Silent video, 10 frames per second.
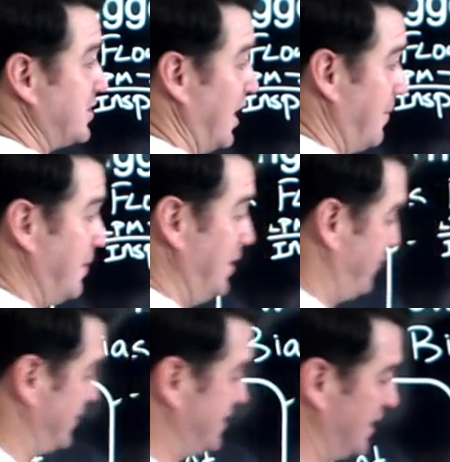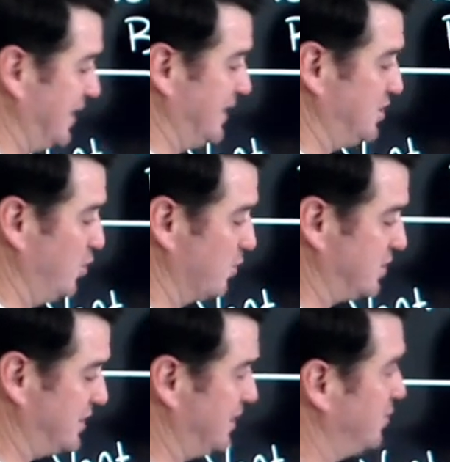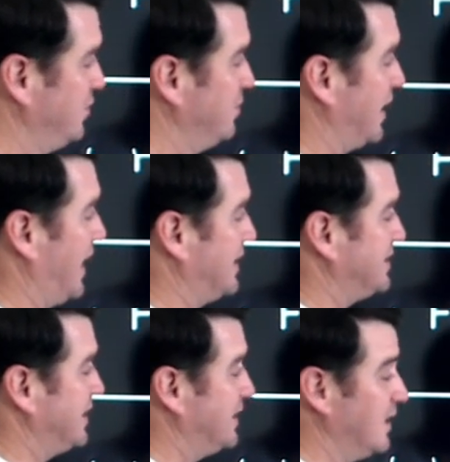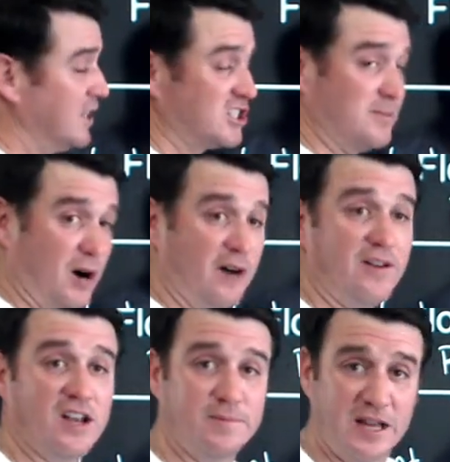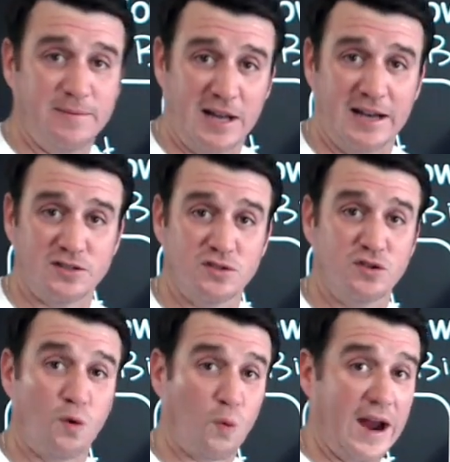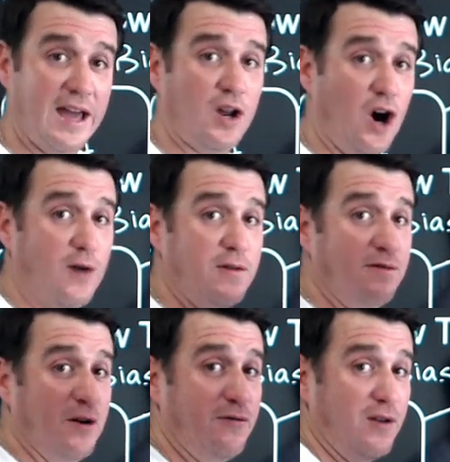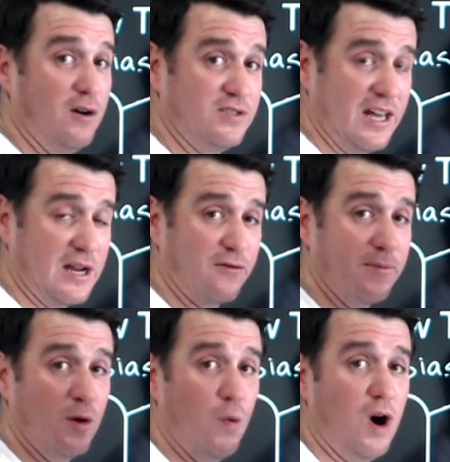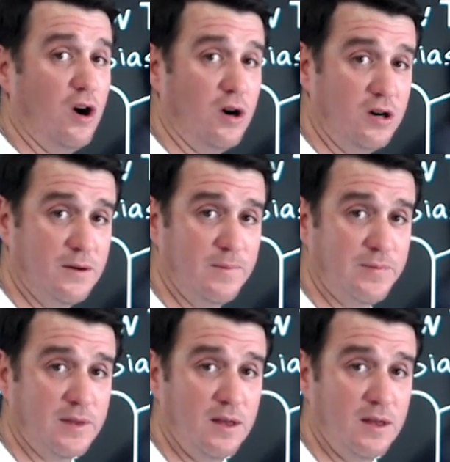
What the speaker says: are some facilities who are still utilizing small volume nebulizers ran off of the flow setting from the wall,